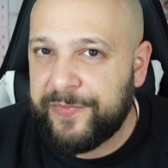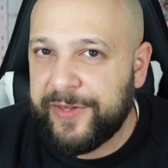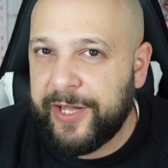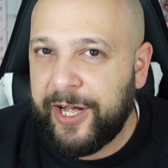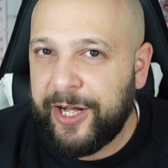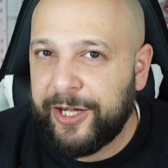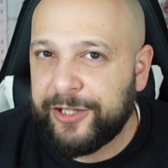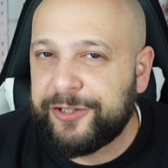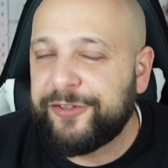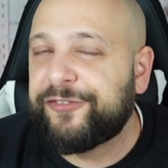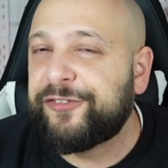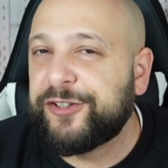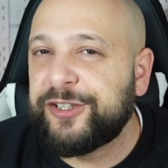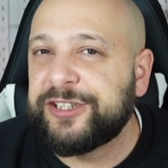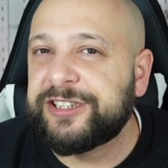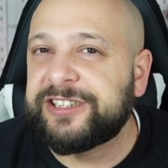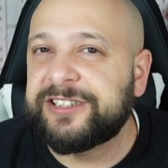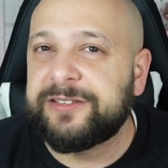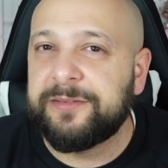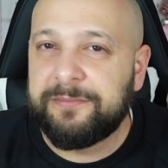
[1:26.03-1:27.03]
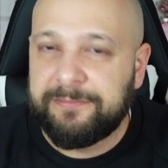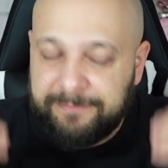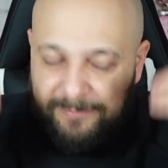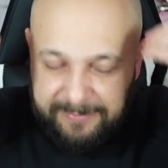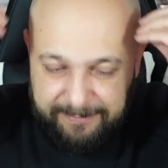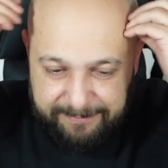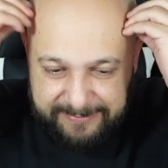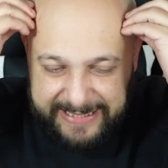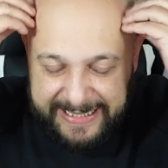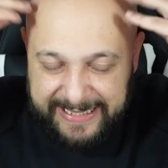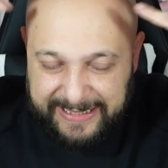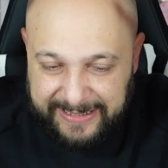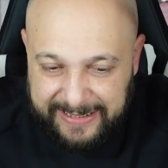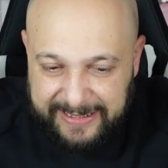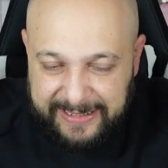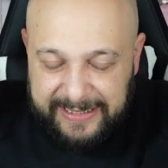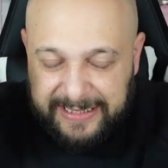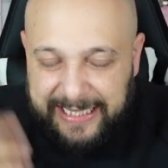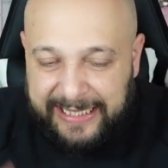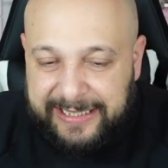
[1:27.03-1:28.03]
Uh, the first thing
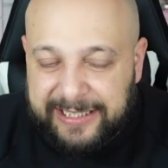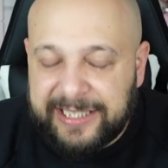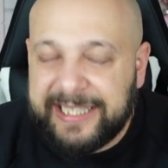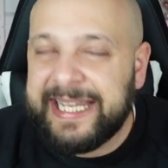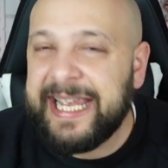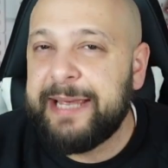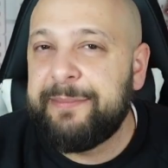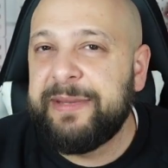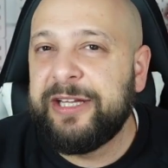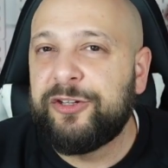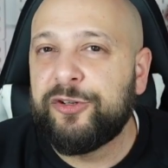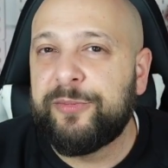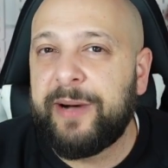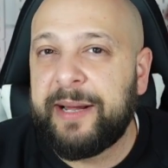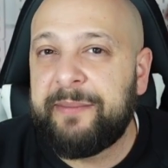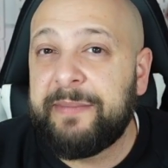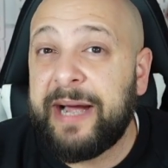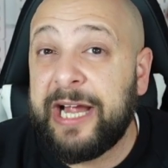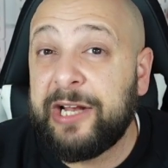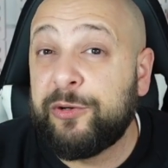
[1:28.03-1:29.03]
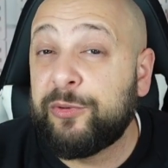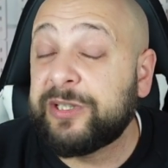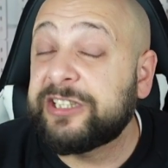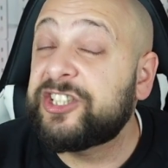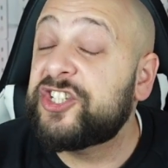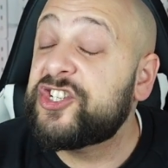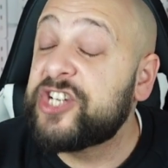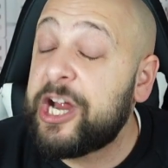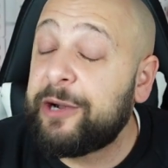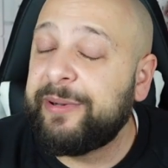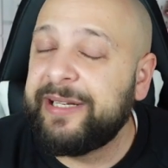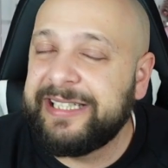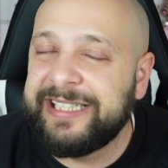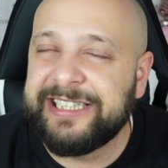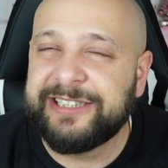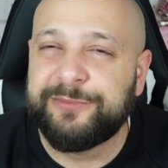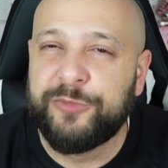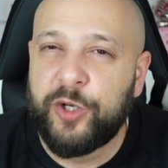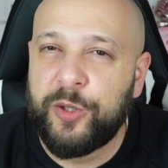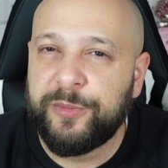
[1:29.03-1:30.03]
that came into my mind was sharing
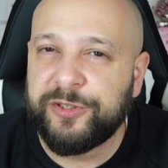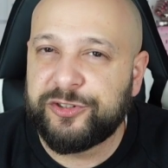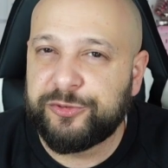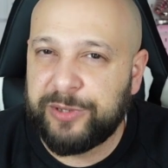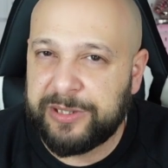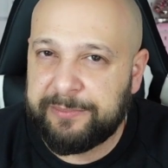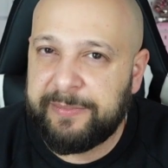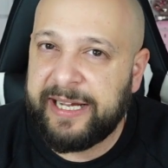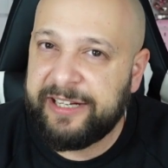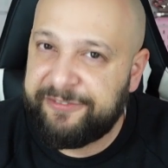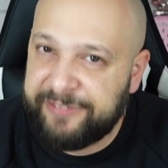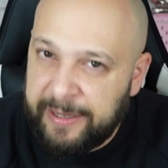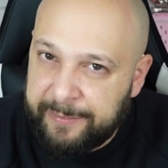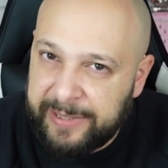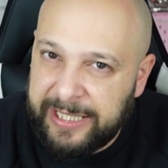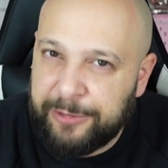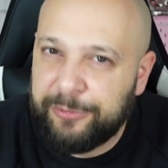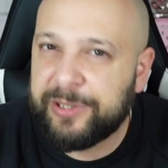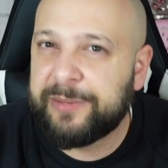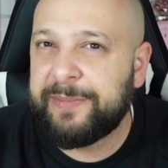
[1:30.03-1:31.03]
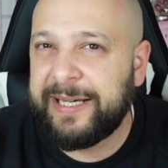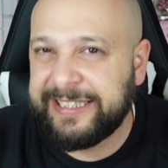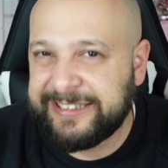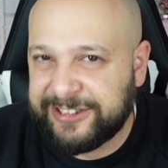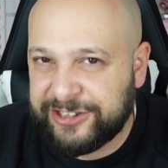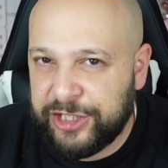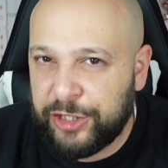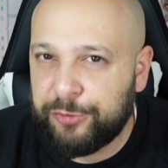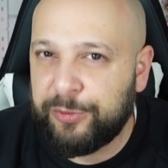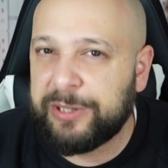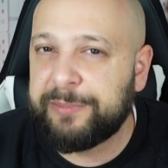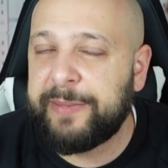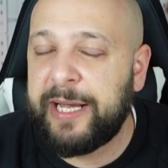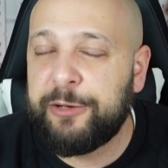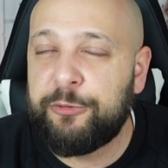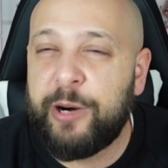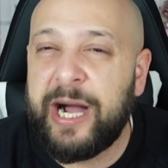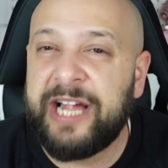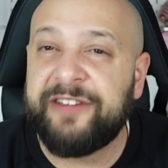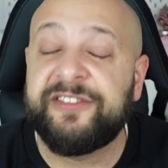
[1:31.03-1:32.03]
these moments with my family, with my son, with my
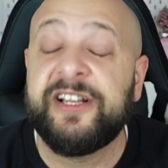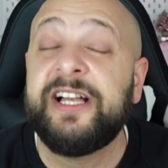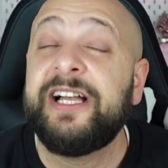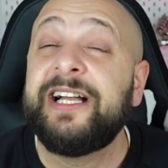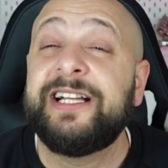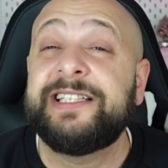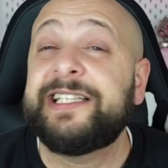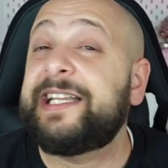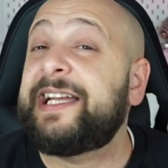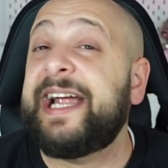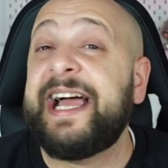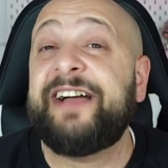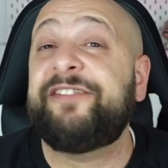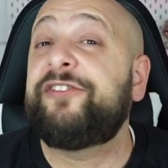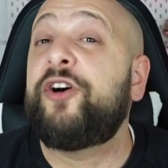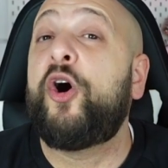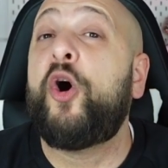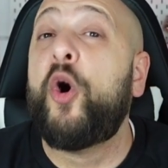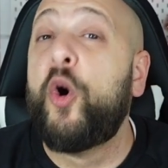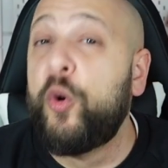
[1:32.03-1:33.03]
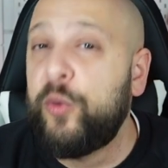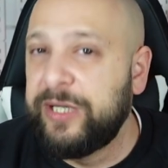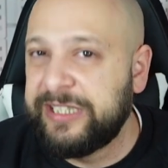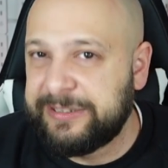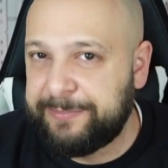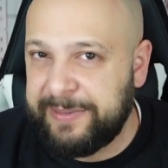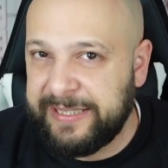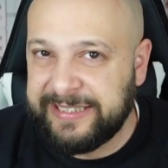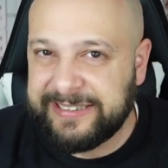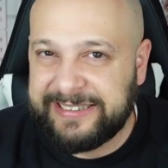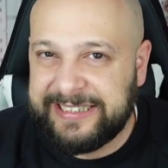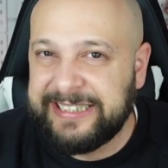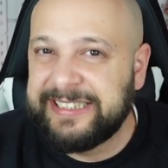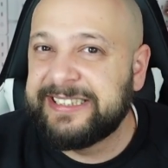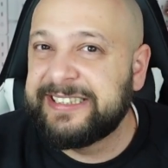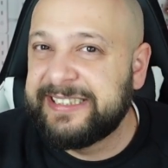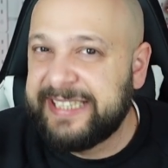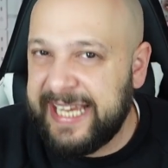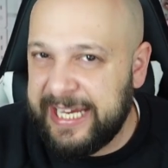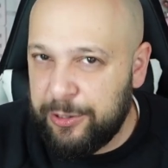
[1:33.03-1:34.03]
wife, that I have always been
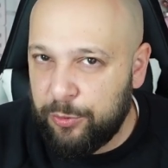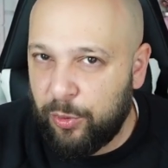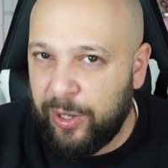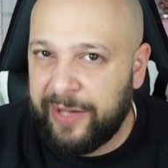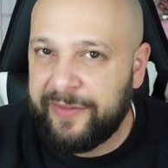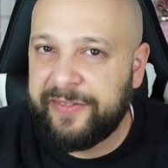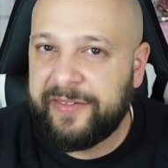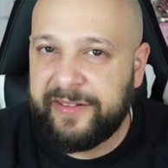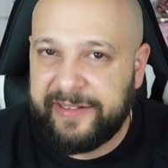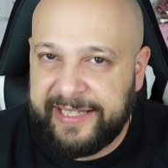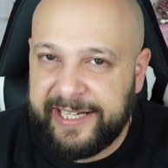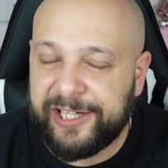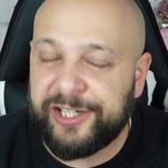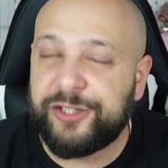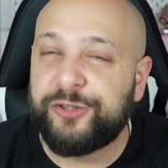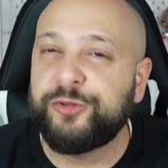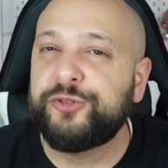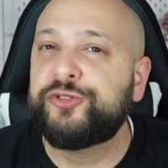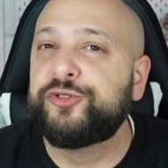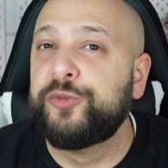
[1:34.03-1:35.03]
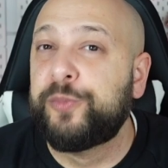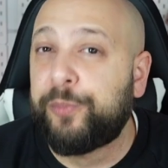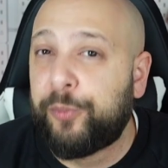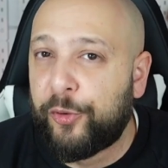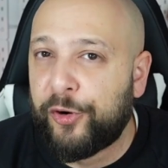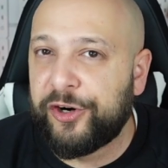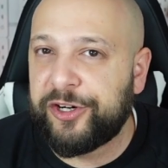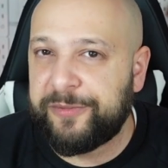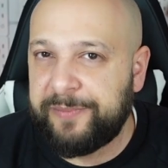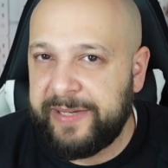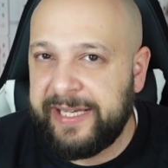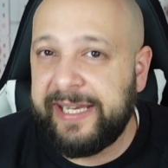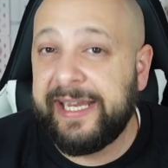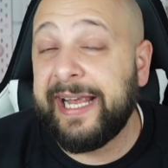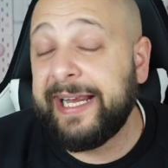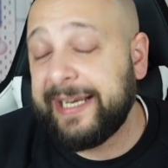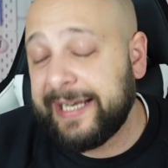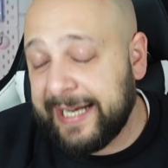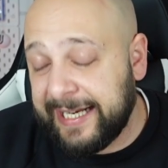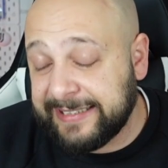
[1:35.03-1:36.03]
since day one there to support me.
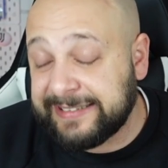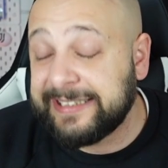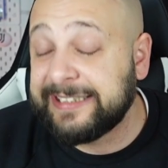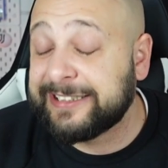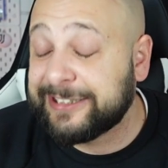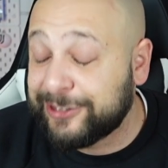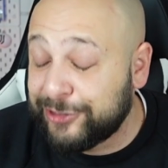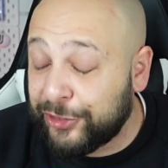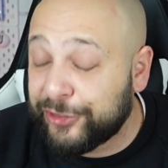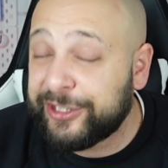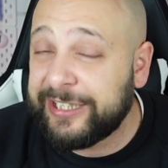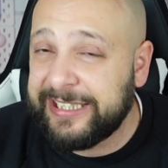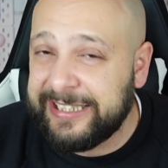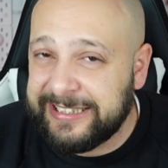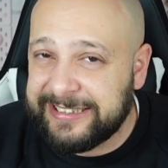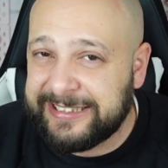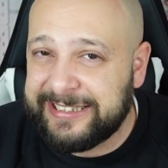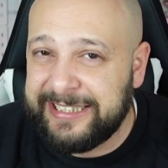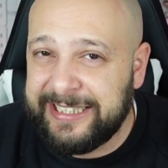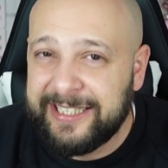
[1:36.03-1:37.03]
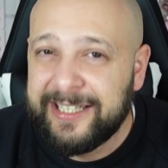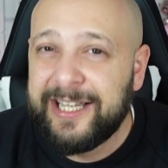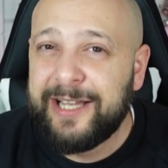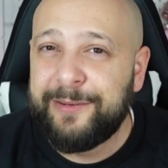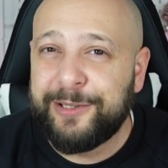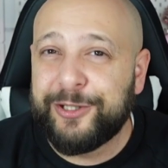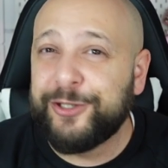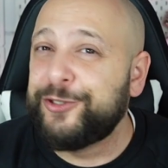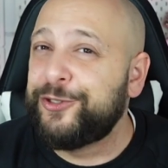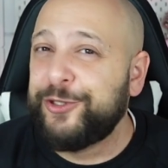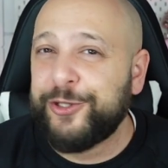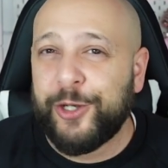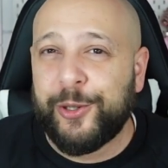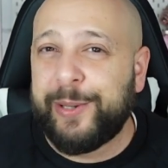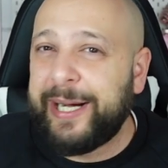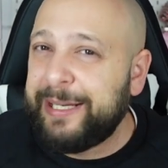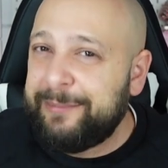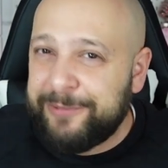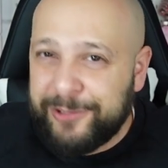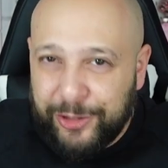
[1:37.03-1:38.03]
And guys, it's not easy because you know
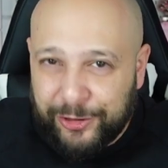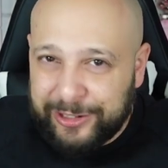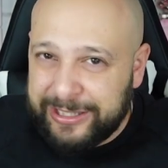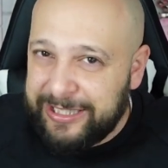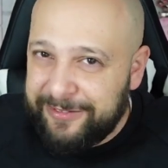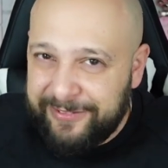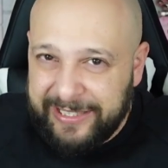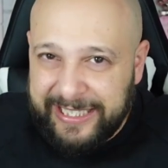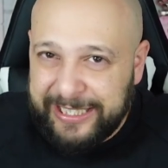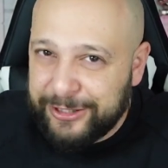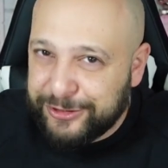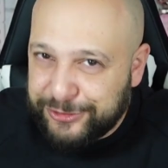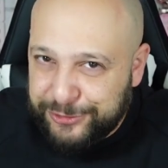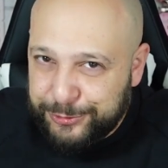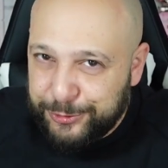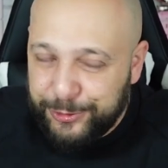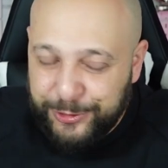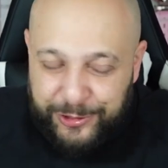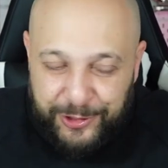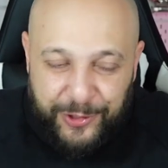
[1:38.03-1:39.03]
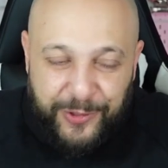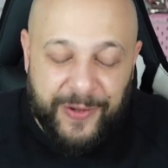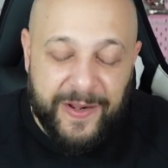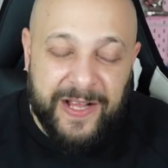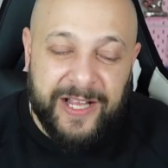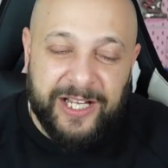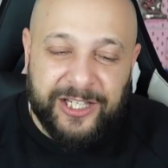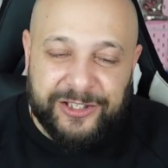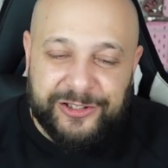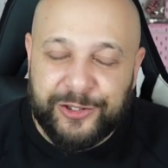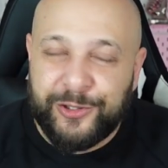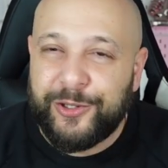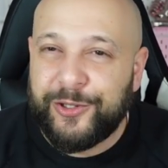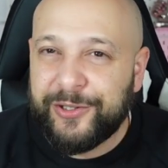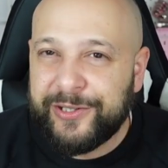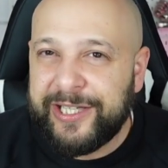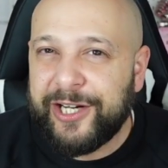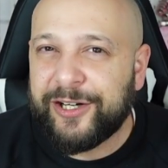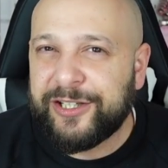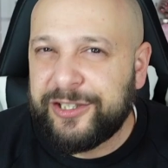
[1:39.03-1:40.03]
I'm not living in a studio, so
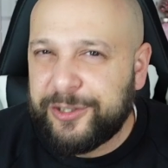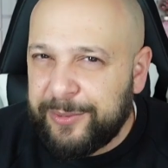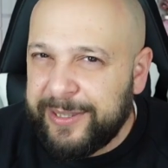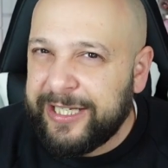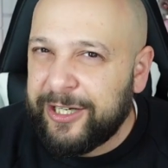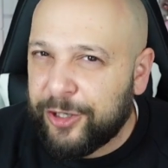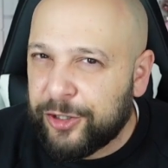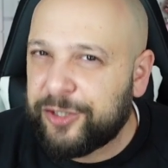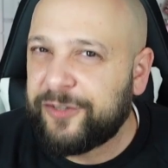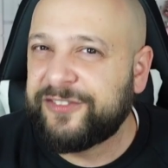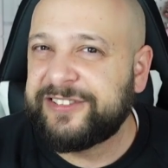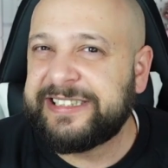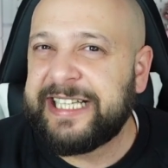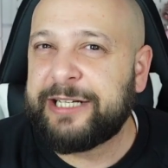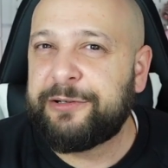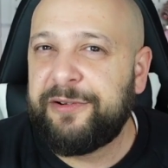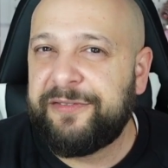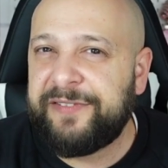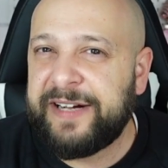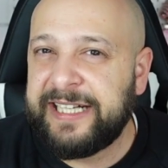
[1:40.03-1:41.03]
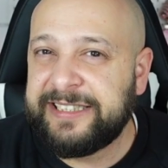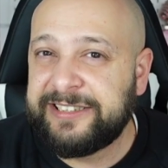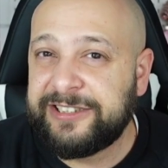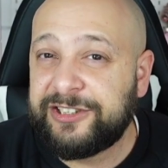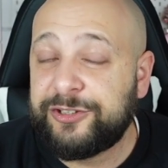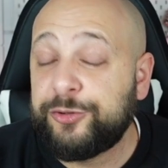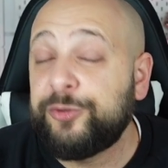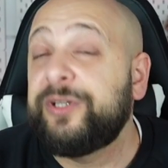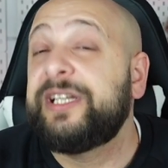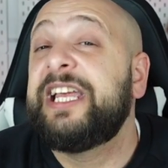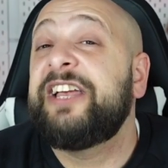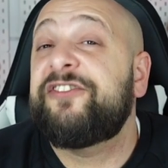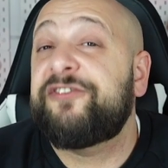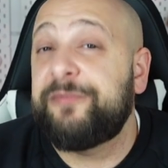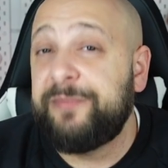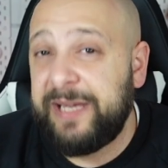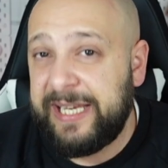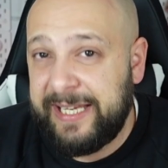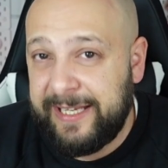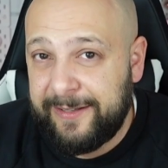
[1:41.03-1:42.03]
they are doing a lot of sacrifices to give
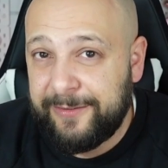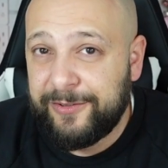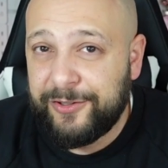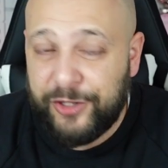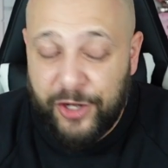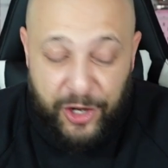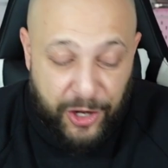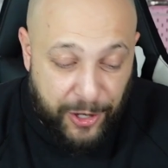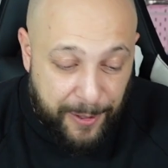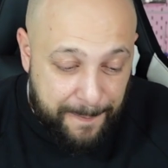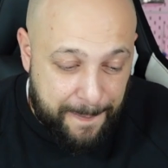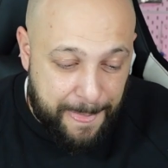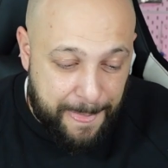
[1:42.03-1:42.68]
me the